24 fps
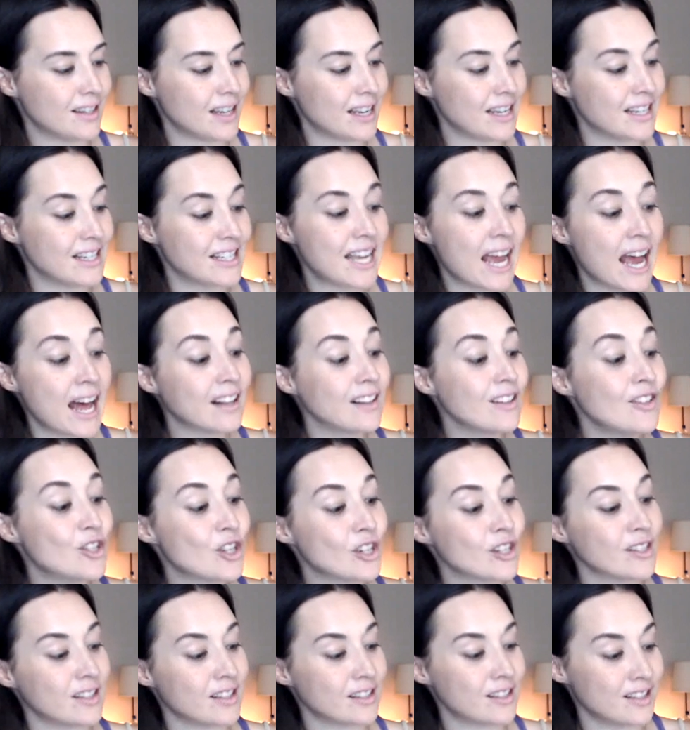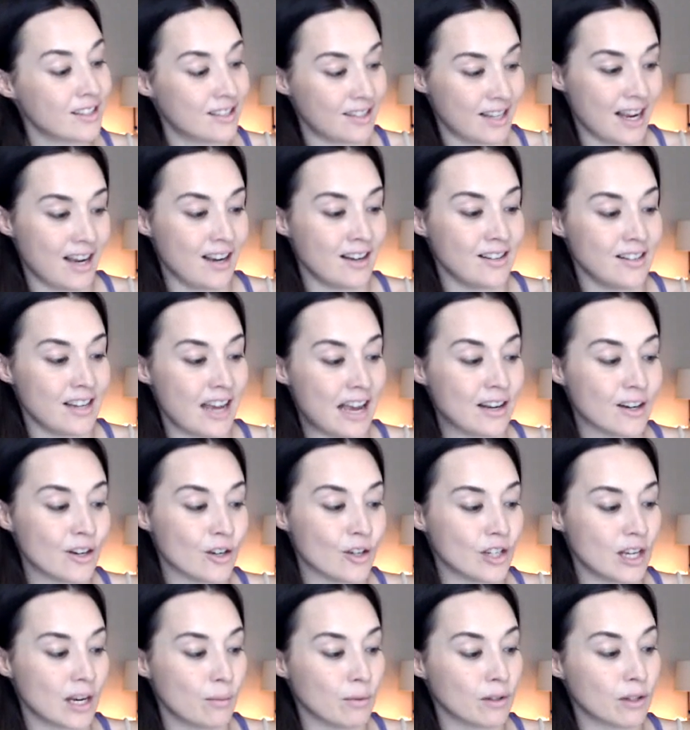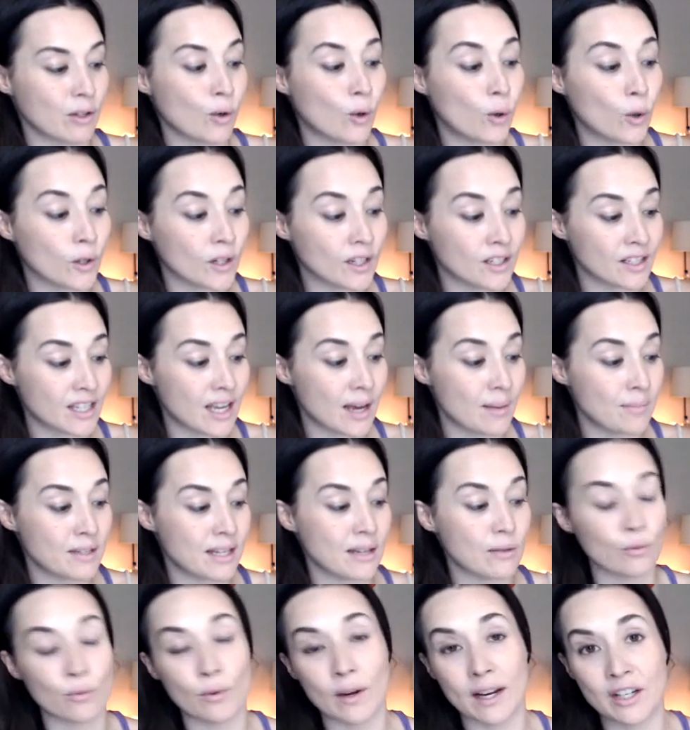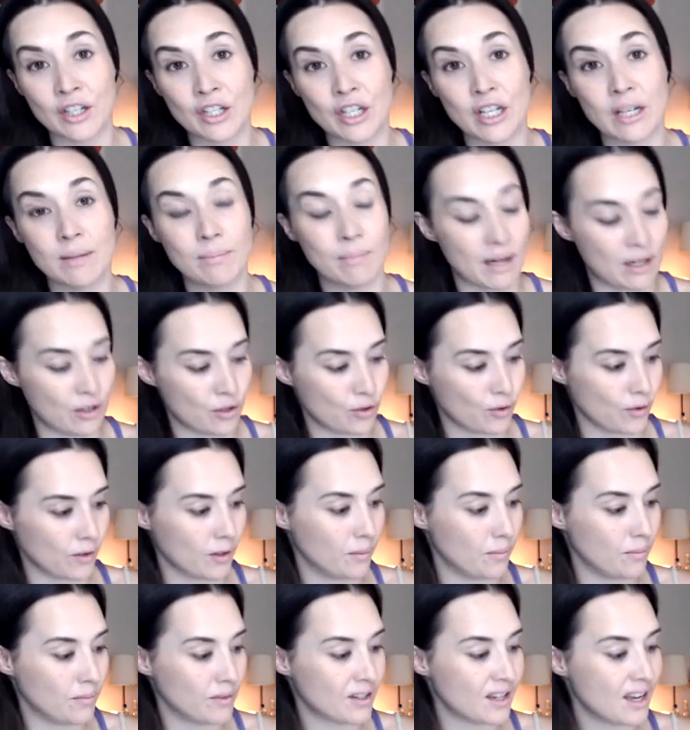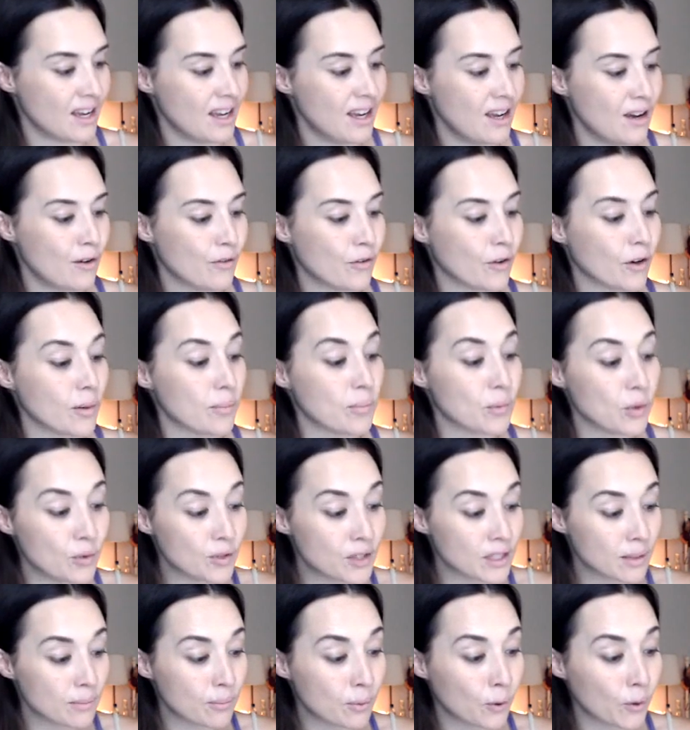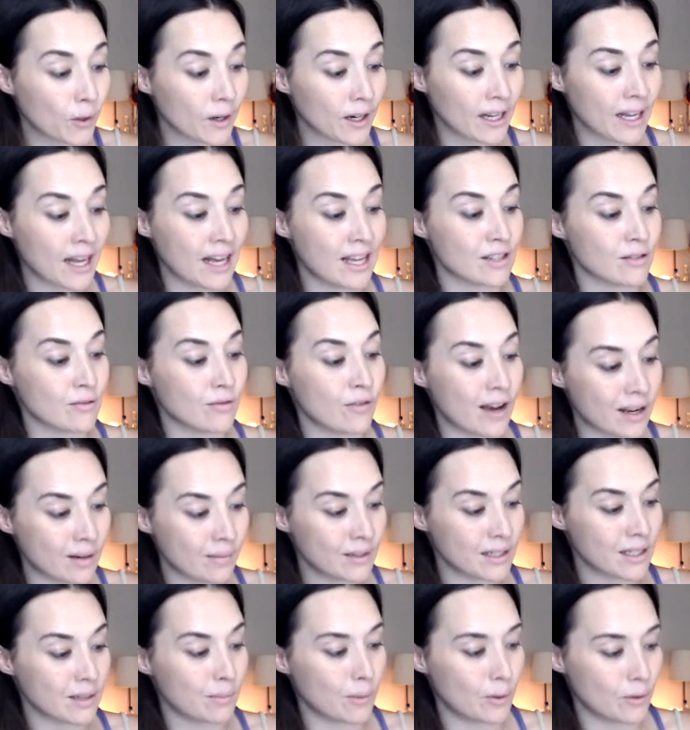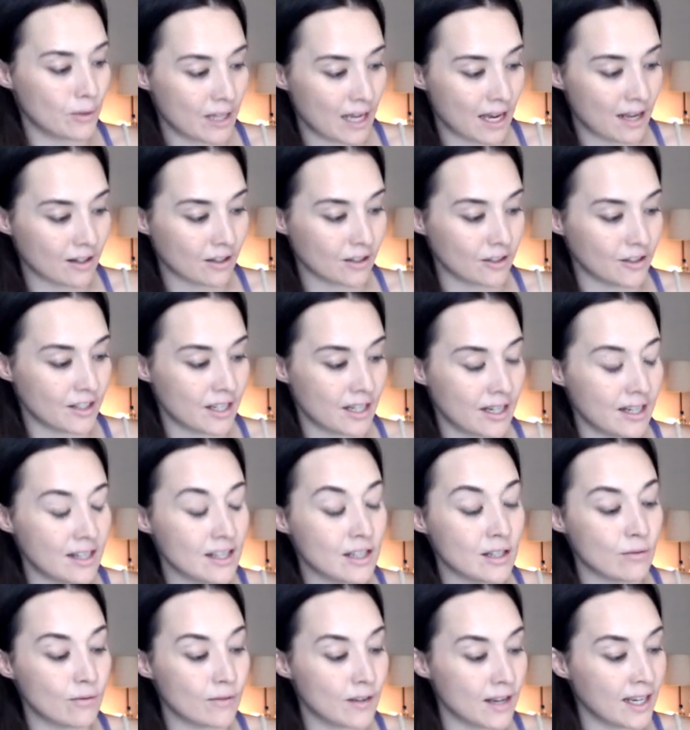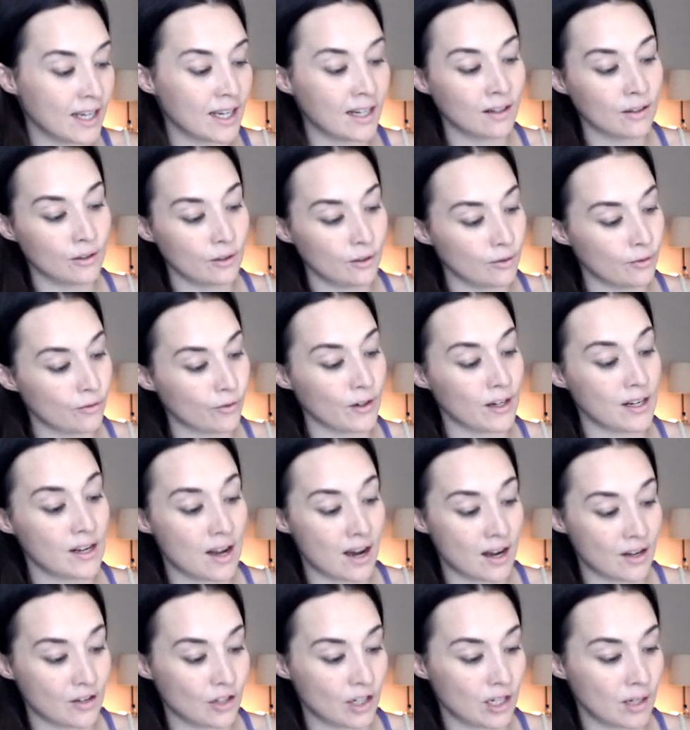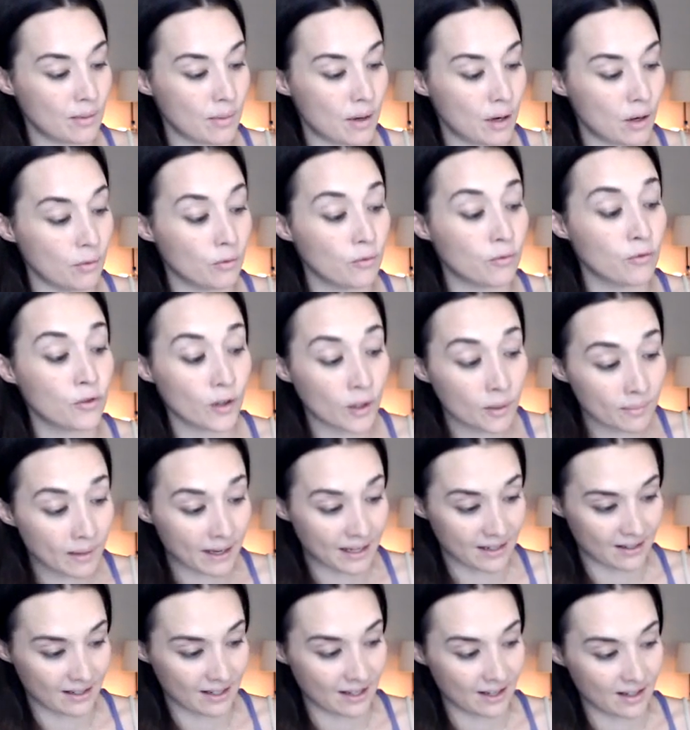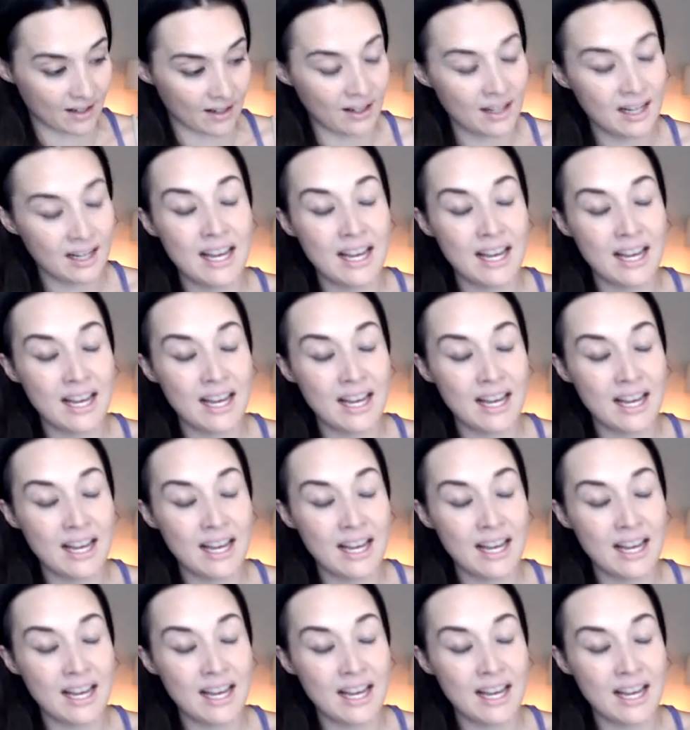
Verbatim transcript: intelligent sustained energy with cordyceps and reishi mushrooms for immune support. It has vitamins and botanicals in it. It's vegan, gluten free, non GMO, fermented.